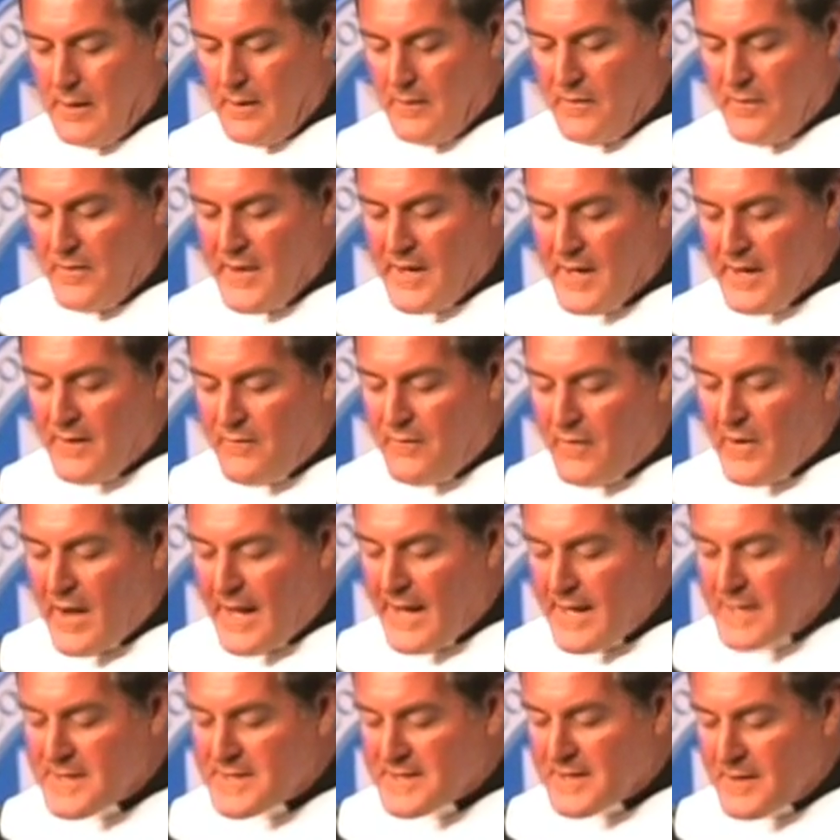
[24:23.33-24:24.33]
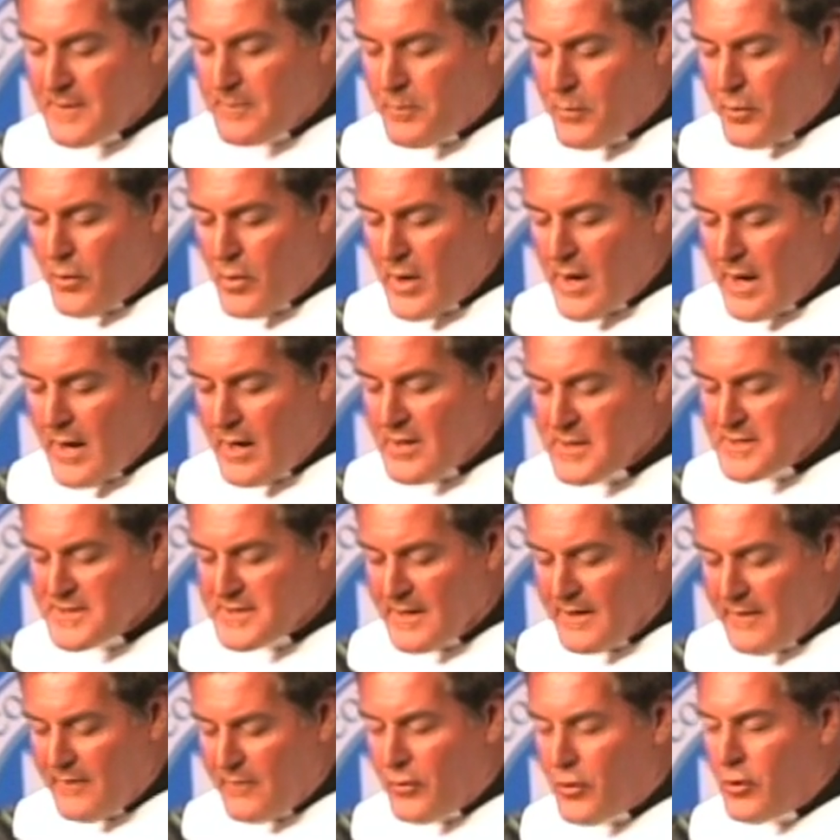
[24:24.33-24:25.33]
the advice and prayers
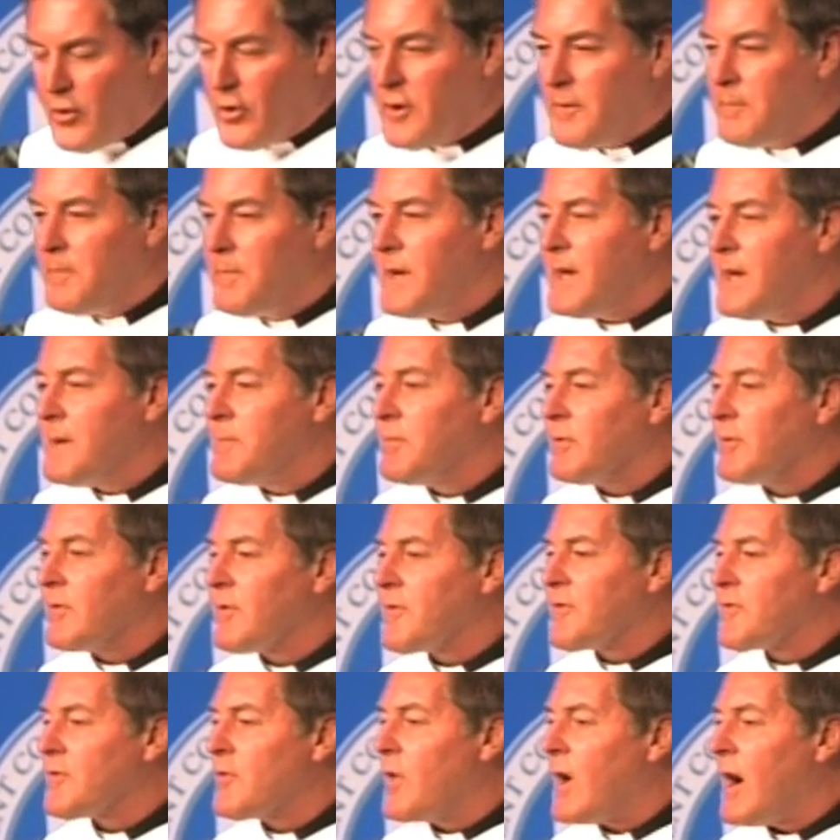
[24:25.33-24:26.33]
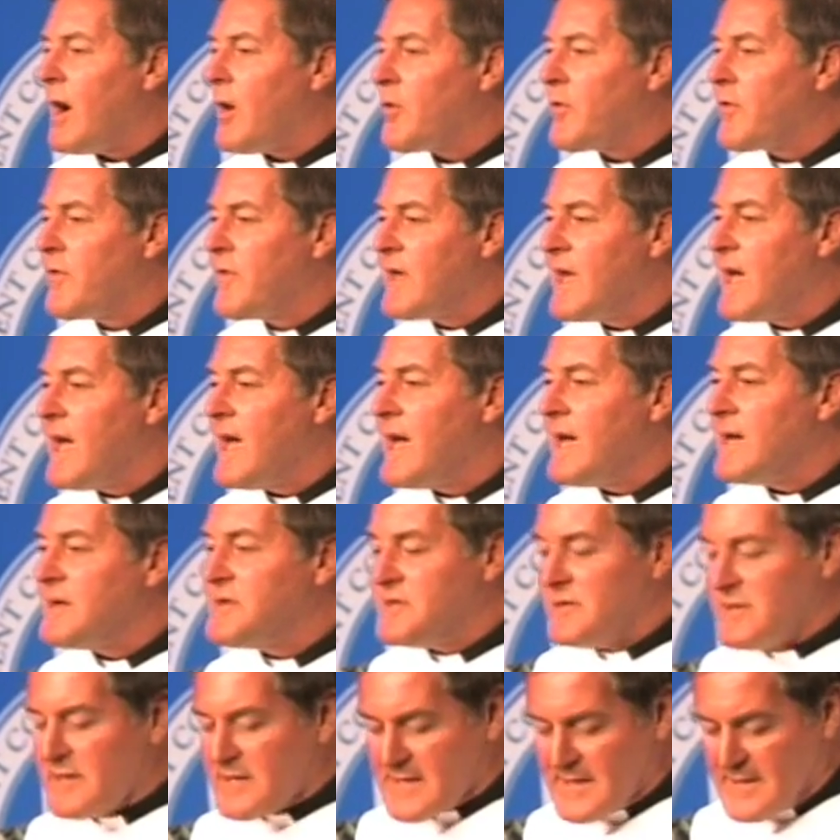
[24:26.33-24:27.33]
of good people throughout the
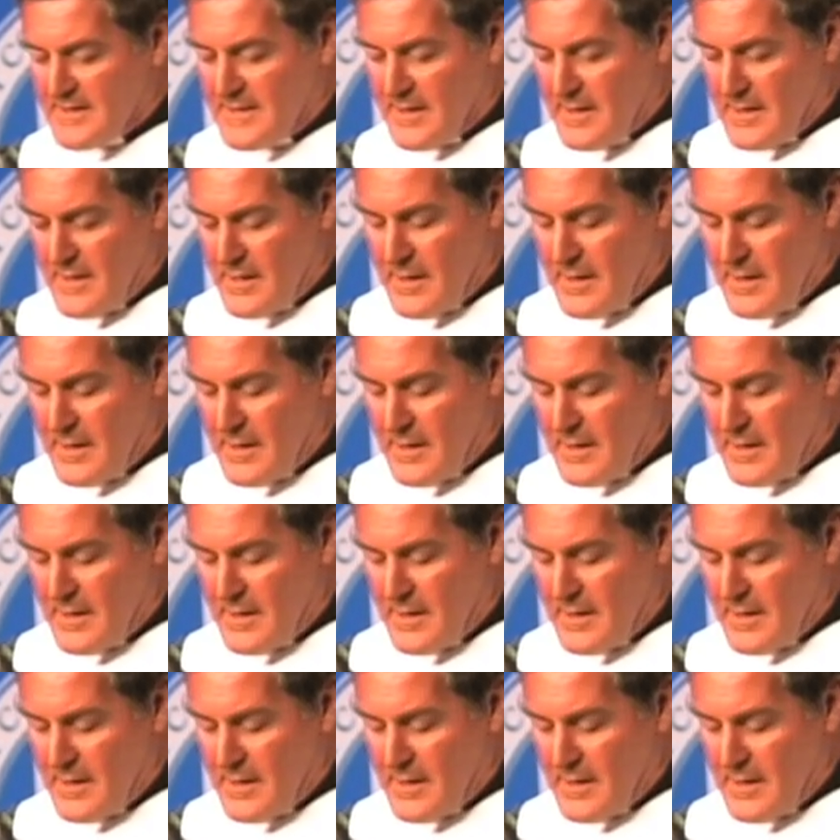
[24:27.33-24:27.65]
ages,